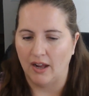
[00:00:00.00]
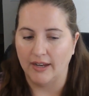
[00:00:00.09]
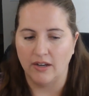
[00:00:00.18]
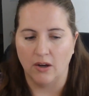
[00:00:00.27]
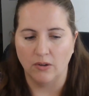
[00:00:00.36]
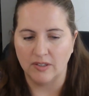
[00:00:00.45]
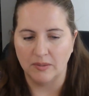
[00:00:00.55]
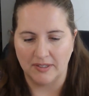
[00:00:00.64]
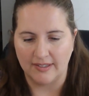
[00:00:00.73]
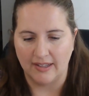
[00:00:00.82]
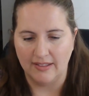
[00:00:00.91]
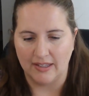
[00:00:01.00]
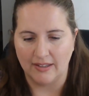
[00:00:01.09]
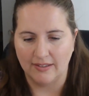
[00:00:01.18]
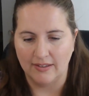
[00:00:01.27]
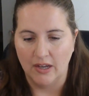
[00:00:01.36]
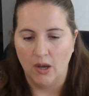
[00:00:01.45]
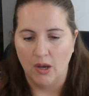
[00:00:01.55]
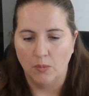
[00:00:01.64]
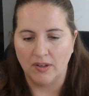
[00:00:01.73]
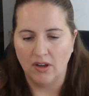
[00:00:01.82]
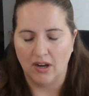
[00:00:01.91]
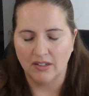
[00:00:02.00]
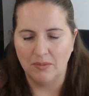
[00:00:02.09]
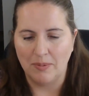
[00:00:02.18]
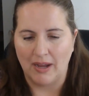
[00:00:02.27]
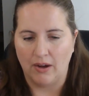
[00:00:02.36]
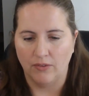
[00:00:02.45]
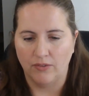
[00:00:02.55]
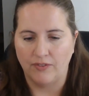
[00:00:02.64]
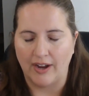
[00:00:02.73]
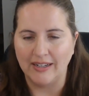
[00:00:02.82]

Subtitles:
I know someone said this. We talked about